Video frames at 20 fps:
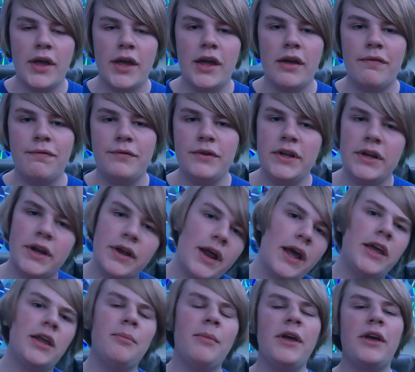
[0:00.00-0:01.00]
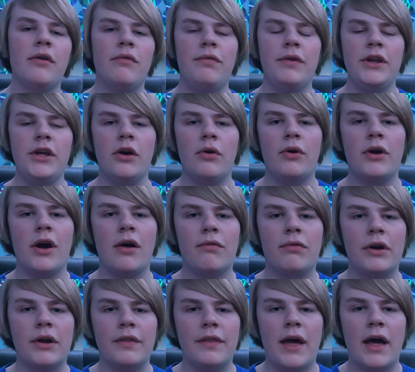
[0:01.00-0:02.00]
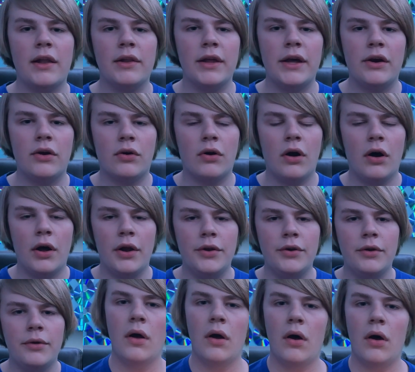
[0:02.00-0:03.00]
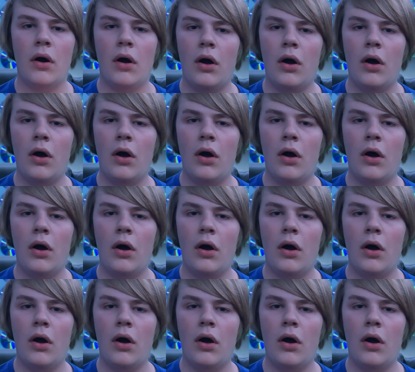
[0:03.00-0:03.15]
If needed, I can make a video covering that later on.